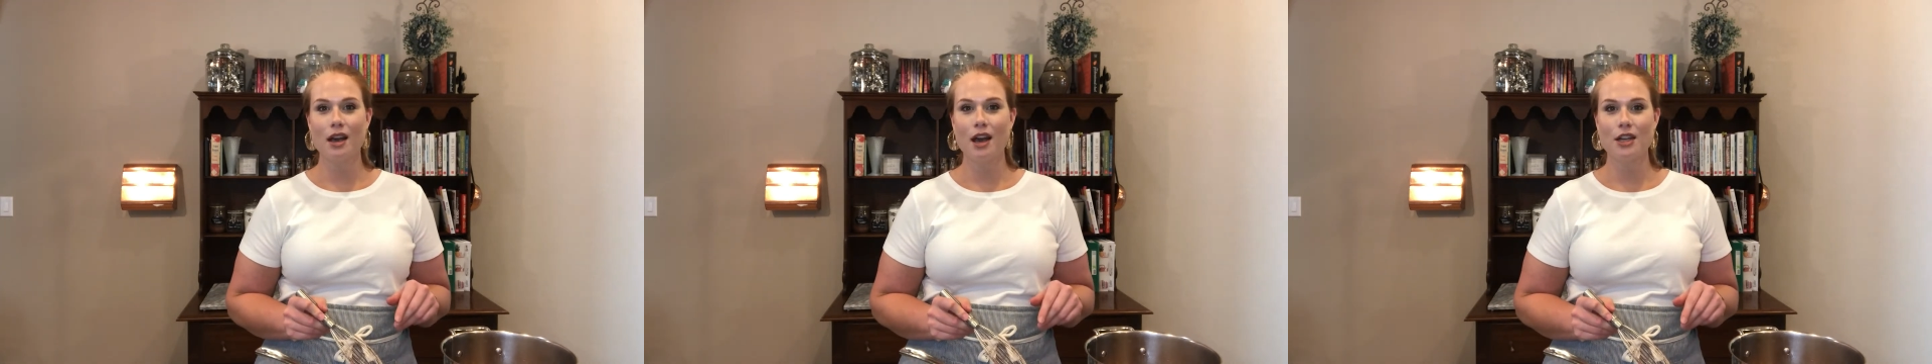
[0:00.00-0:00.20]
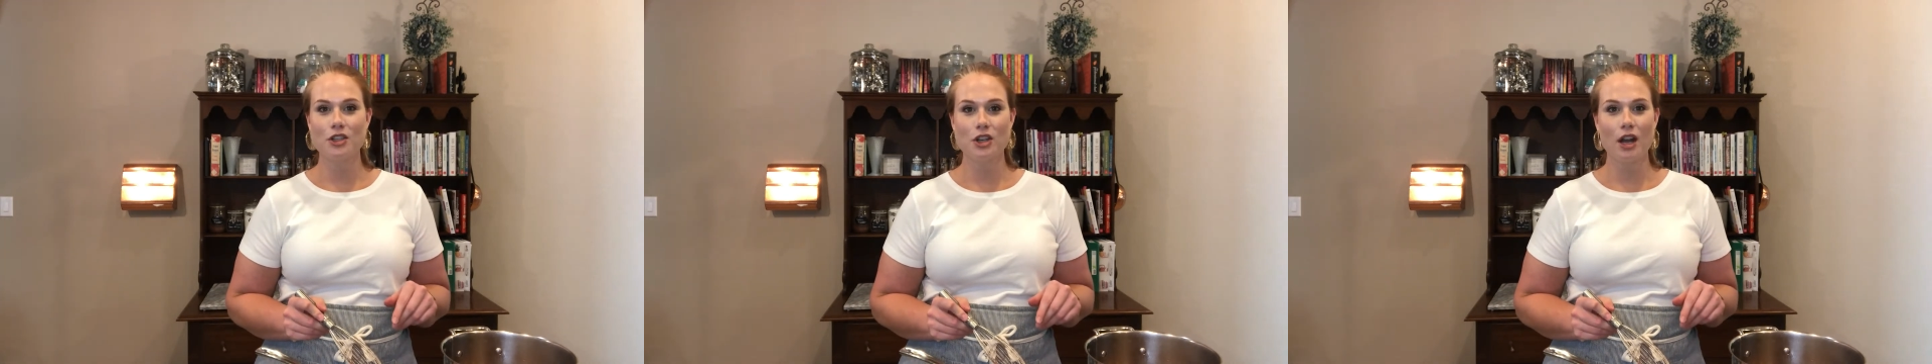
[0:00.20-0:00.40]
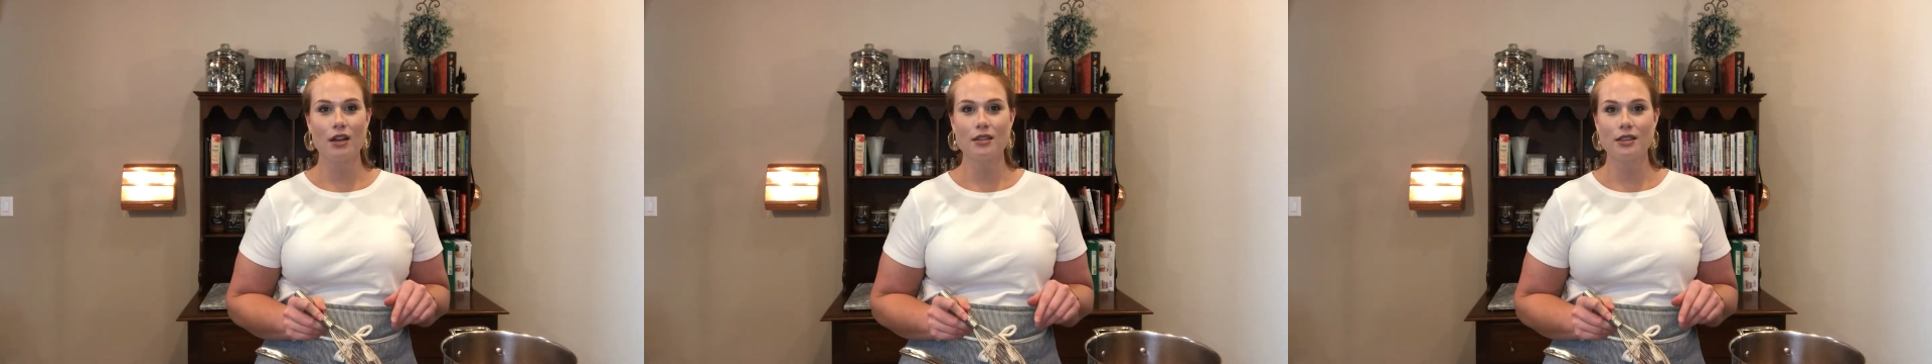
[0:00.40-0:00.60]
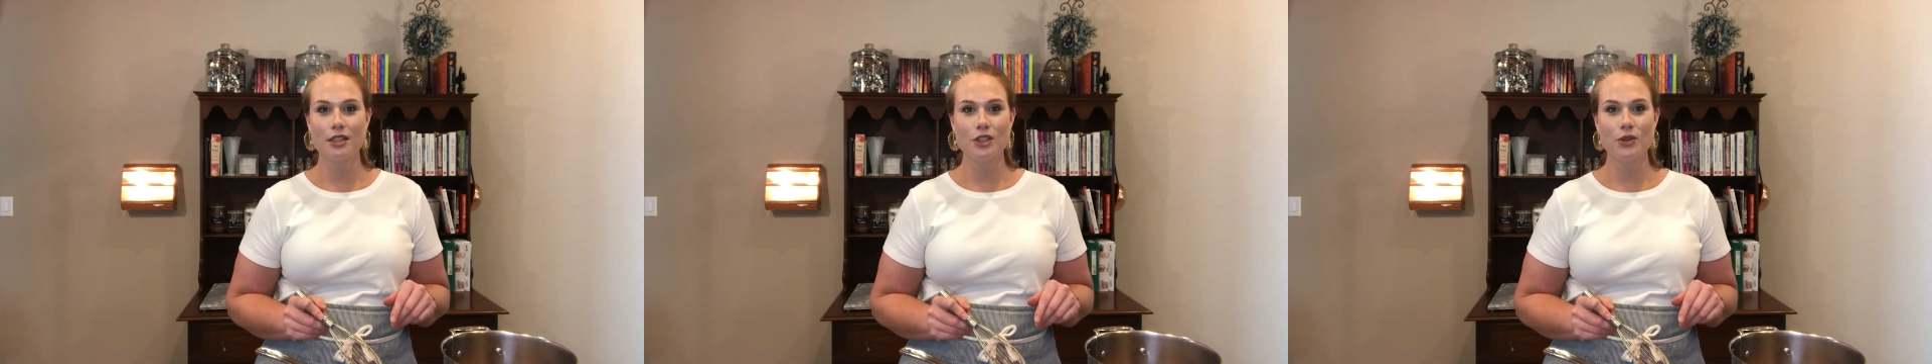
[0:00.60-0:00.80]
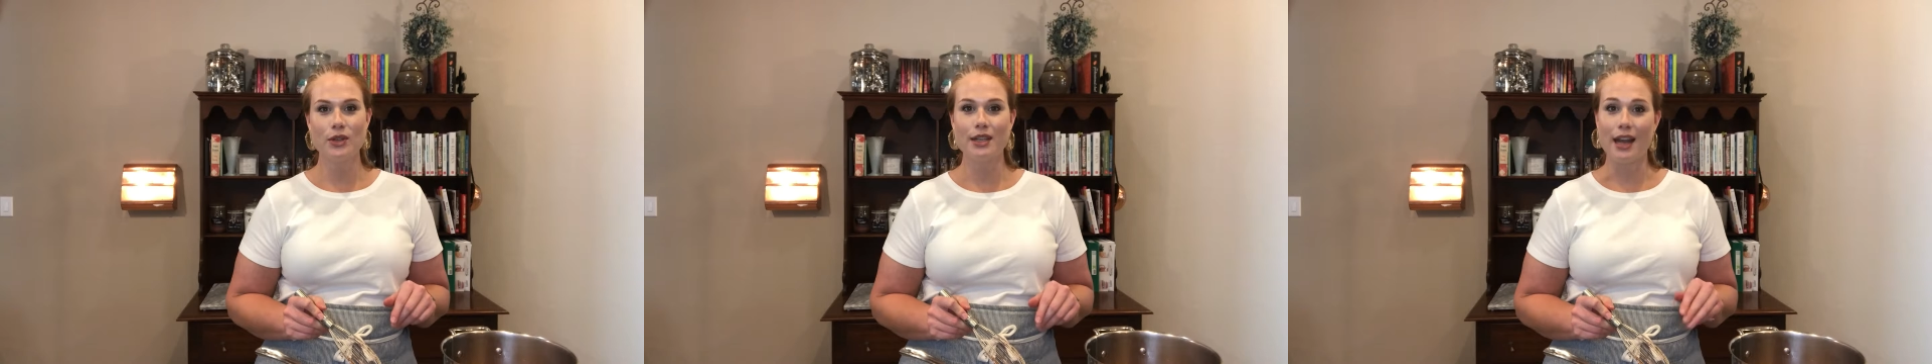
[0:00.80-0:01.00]
hot chocolate,
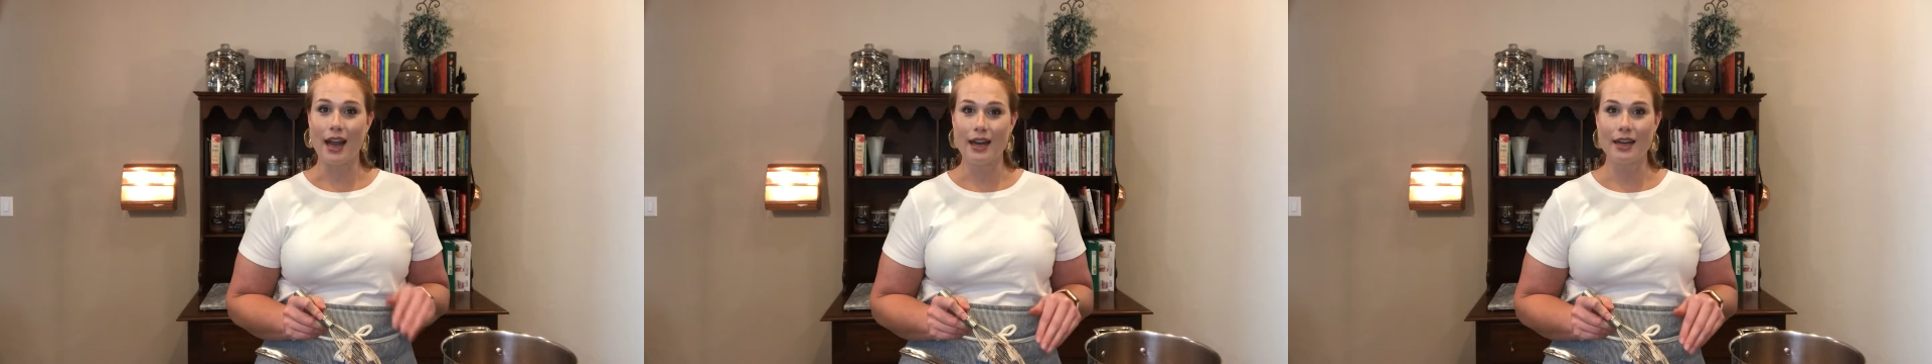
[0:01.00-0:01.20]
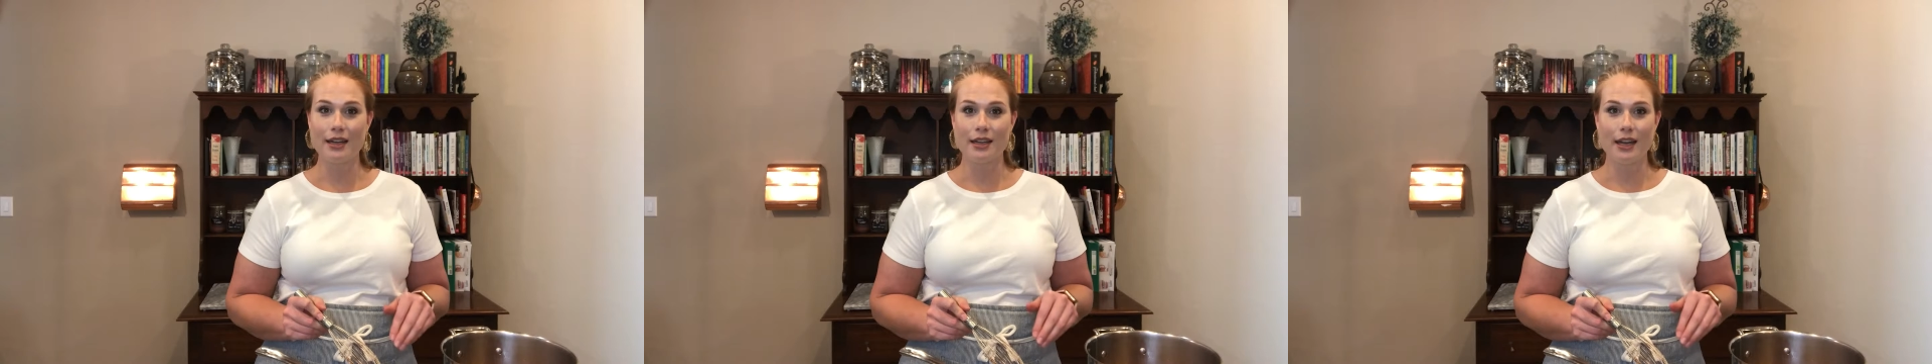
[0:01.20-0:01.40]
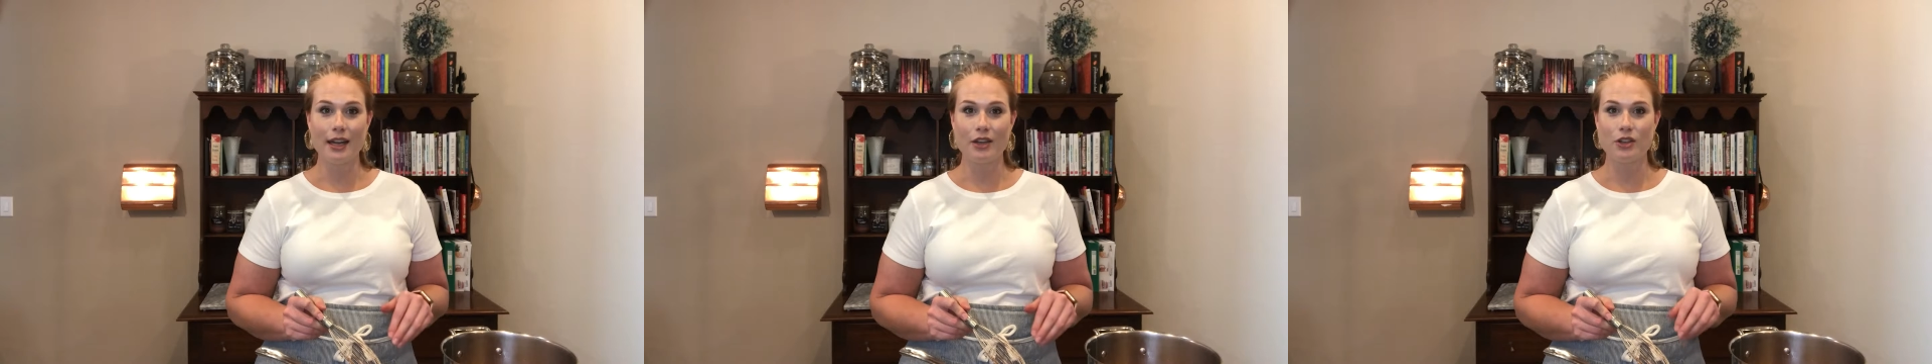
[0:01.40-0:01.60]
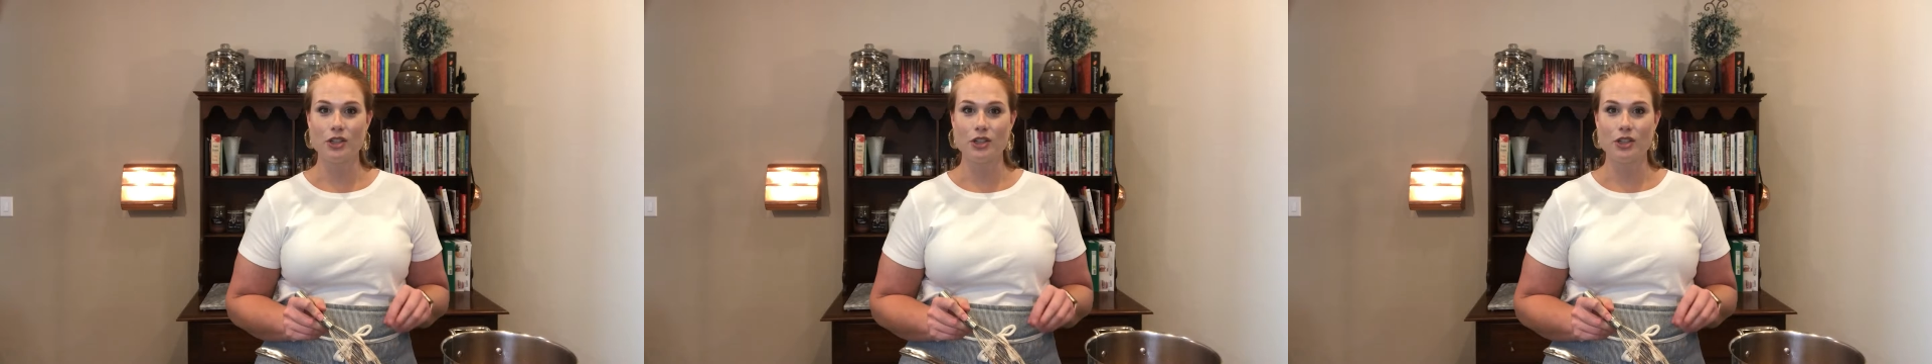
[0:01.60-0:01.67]
you can add it now.